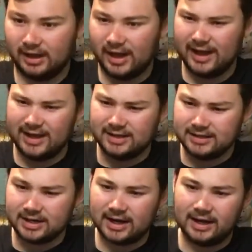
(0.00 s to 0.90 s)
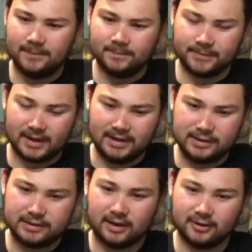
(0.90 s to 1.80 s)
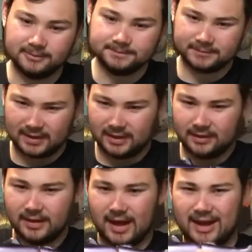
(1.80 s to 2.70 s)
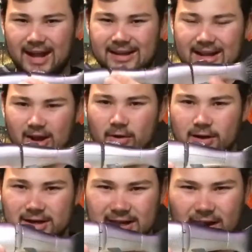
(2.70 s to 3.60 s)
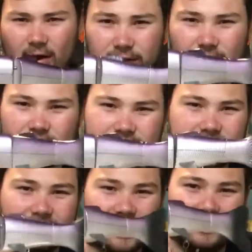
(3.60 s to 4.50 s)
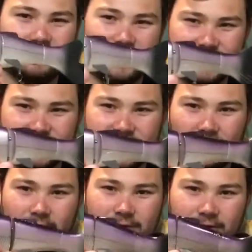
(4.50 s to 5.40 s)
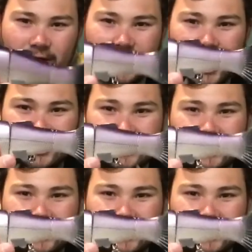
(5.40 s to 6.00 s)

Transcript: And so I got that kokanee. And also it's just a very fishy color. If you look at it,